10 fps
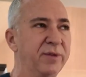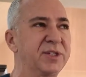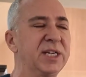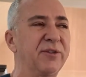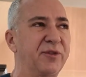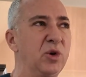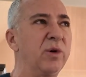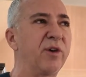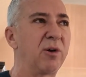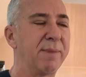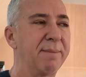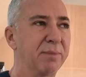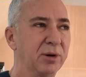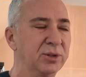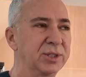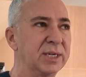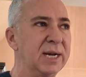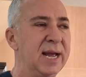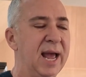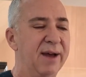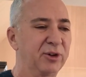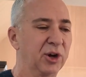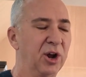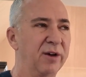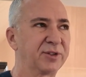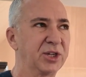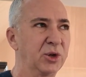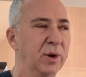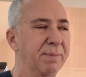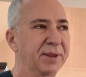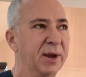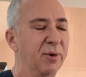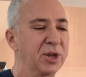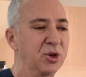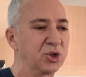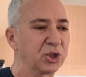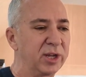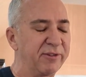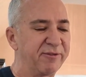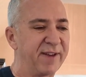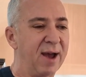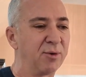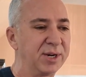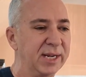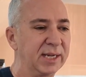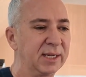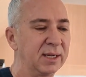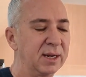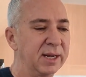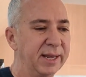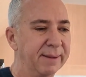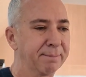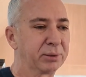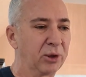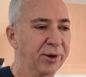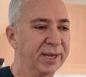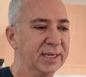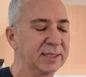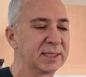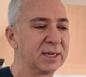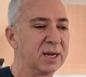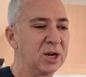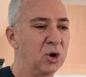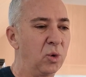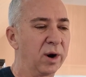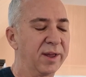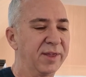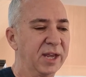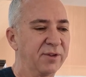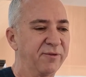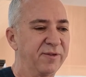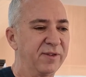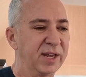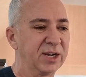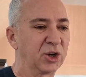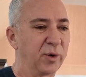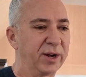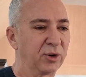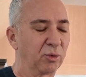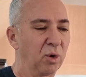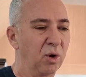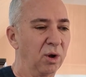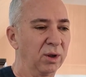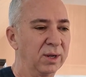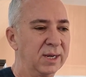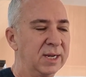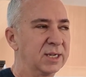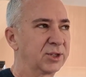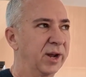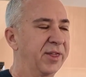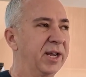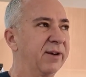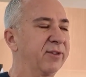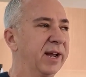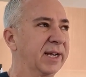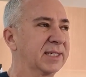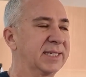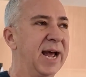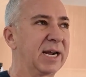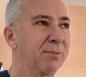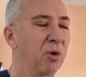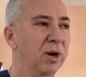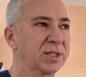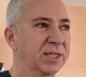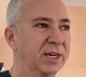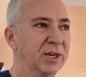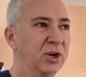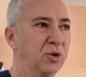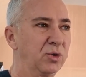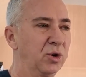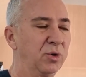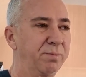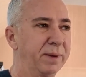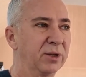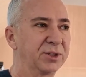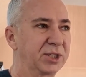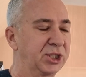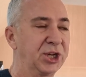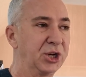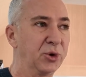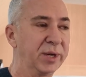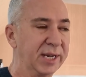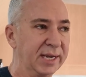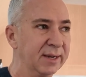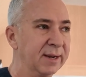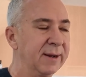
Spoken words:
We've seen a few of our members have gone off to do it, but they were usually founding employees who were in the integrator role. So I think of like Zach Morrison, who built Tenuity.